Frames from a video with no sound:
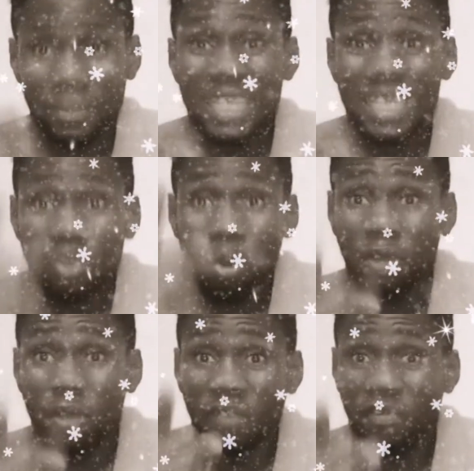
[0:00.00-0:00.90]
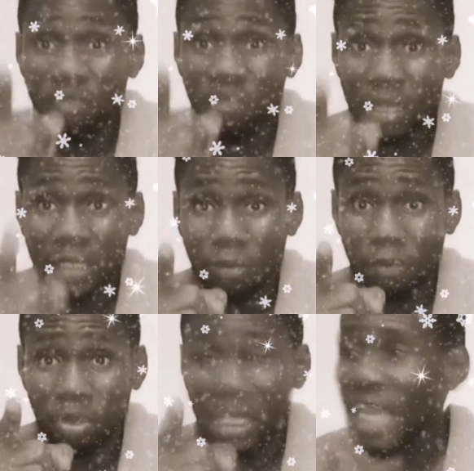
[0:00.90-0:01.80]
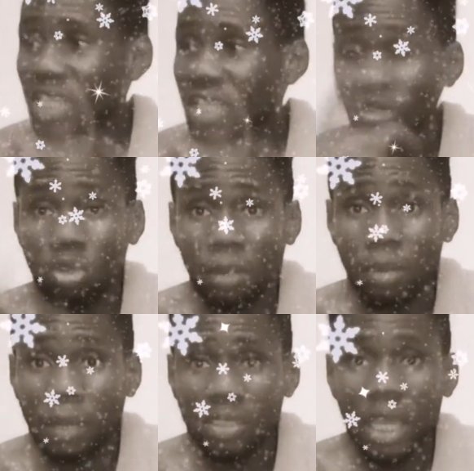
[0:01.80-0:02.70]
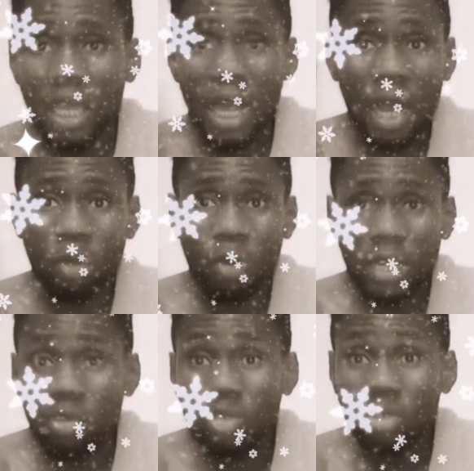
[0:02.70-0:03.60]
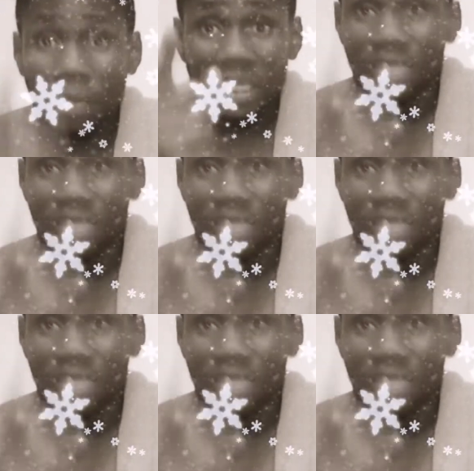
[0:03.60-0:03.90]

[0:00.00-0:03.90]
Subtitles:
It's one of your fulfillment as a parent. It's not all about when he grows up, he takes